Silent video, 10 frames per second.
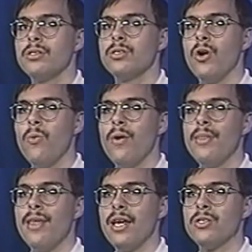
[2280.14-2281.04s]
So
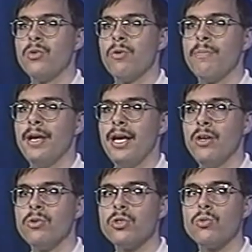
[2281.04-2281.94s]
when that
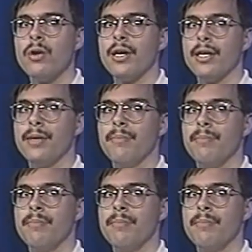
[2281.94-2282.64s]
torpedo struck,